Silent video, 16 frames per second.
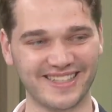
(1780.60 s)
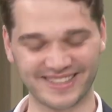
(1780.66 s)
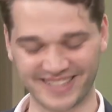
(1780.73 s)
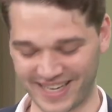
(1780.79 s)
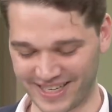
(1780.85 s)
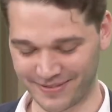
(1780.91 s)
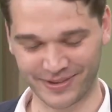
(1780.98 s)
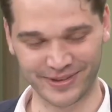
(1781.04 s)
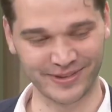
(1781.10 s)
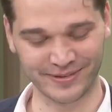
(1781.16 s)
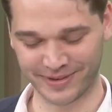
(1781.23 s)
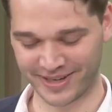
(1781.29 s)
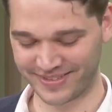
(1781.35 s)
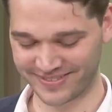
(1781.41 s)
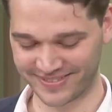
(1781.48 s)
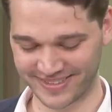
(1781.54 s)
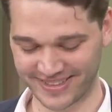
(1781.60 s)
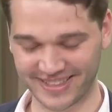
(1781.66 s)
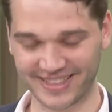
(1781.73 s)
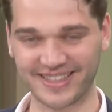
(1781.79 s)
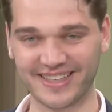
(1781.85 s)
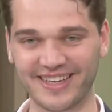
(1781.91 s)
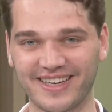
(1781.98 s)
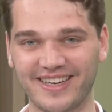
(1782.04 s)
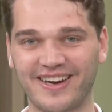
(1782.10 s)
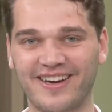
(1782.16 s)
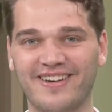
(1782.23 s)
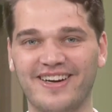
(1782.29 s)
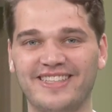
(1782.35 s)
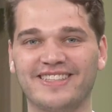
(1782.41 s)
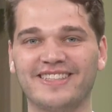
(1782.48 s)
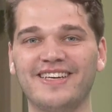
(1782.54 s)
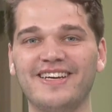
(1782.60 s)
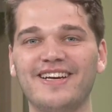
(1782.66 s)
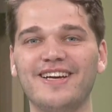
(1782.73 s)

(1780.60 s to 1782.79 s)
Take a good breath. All right.